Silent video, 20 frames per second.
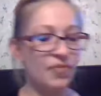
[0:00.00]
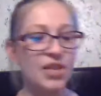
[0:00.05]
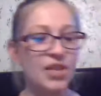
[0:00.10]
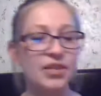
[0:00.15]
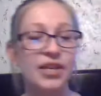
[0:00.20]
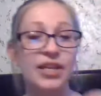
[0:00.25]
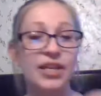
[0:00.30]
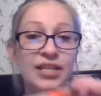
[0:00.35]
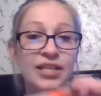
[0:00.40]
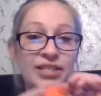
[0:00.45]

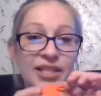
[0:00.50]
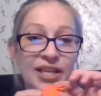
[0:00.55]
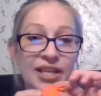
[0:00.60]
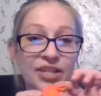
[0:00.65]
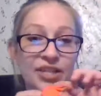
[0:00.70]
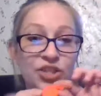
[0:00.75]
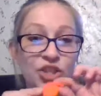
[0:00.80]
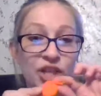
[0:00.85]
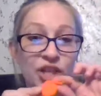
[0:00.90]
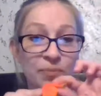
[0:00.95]
like I
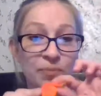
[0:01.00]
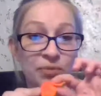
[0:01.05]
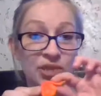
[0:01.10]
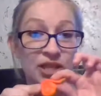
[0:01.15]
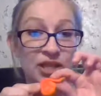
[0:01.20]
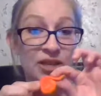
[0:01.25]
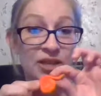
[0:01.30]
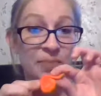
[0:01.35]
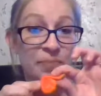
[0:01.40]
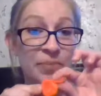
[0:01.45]
said, shaped
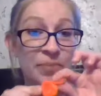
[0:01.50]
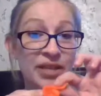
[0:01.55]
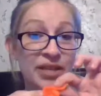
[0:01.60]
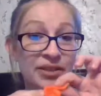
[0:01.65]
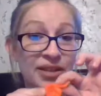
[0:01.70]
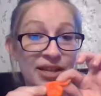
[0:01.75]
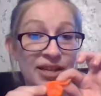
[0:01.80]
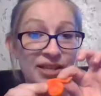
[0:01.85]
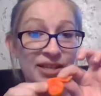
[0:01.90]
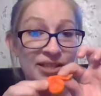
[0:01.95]
a bit
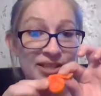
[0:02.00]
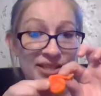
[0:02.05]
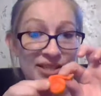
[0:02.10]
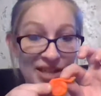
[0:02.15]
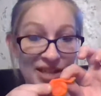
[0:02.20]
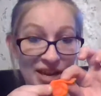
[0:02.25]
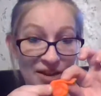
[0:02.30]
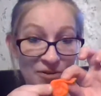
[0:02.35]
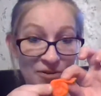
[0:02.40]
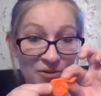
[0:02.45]
like a
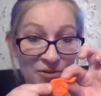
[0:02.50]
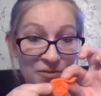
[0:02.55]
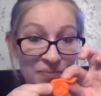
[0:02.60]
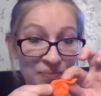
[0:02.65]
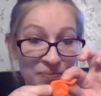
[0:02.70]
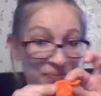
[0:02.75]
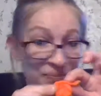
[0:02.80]
snail.